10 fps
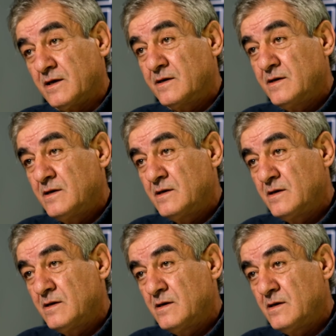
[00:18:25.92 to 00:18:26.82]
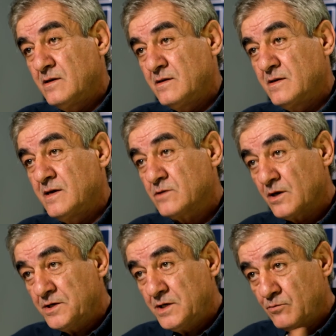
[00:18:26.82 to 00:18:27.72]
Interestingly, there are
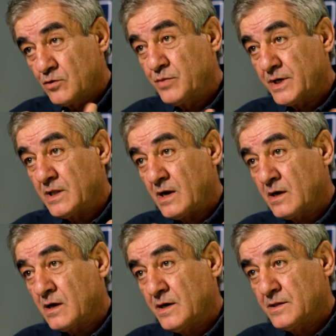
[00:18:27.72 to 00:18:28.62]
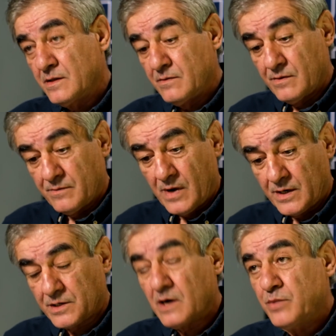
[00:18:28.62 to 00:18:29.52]
British documents that they
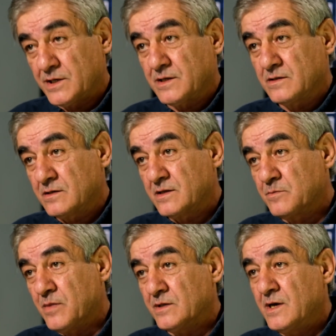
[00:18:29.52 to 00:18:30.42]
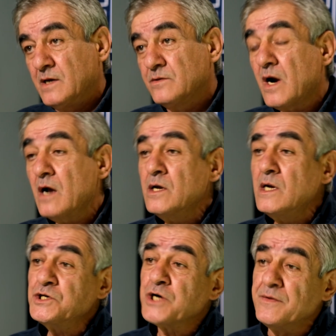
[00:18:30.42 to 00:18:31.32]
didn't notice either.
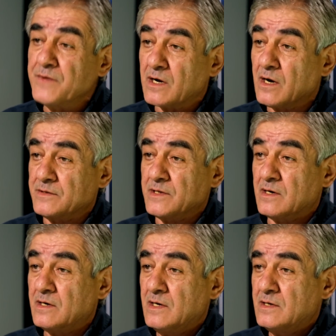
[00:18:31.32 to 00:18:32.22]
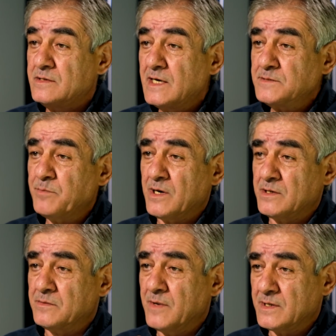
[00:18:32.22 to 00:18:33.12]
The ambassador even cannot
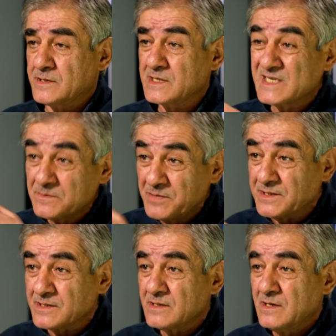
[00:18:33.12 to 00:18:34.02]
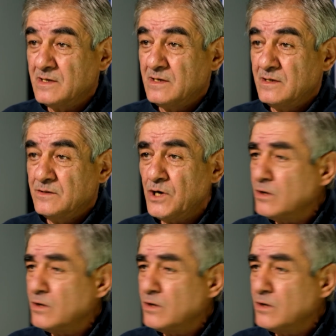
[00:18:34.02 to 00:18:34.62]
understand from the very beginning.